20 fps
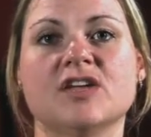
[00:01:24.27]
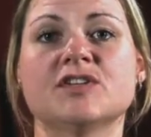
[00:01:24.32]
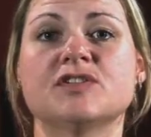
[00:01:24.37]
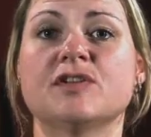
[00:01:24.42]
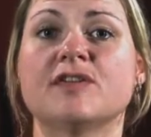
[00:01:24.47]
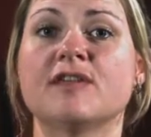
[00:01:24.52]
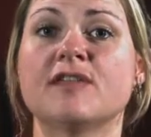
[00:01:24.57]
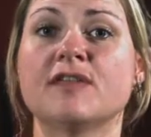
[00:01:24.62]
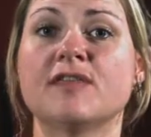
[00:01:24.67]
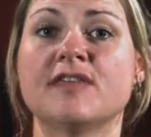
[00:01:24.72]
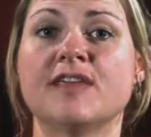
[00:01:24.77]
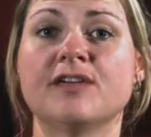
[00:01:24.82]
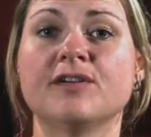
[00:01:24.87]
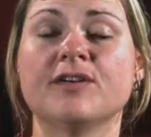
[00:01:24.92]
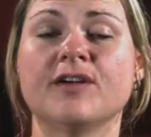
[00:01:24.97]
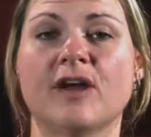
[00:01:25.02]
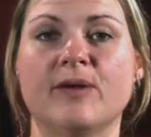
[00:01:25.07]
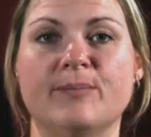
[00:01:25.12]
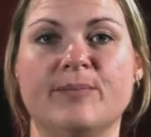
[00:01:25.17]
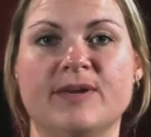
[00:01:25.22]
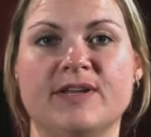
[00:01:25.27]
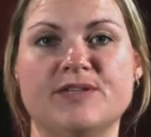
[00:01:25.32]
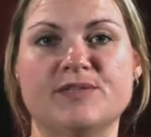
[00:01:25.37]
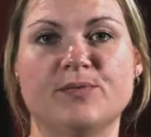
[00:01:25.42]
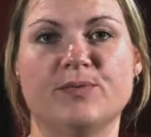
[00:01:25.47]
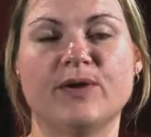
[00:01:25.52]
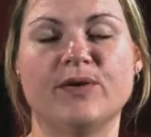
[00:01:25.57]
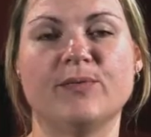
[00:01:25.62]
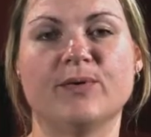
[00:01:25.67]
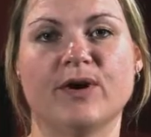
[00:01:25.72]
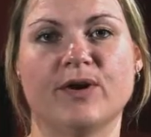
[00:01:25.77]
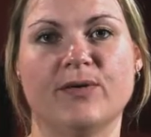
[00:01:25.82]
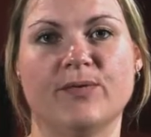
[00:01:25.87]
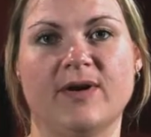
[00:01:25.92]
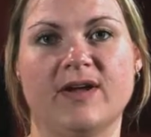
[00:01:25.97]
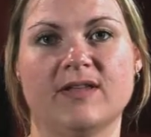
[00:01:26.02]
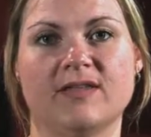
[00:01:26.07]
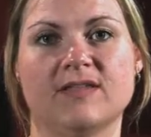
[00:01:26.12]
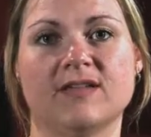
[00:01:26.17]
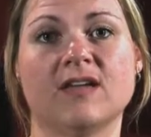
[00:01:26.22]
so that the theater companies we work
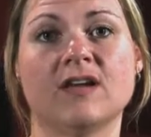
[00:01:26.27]
with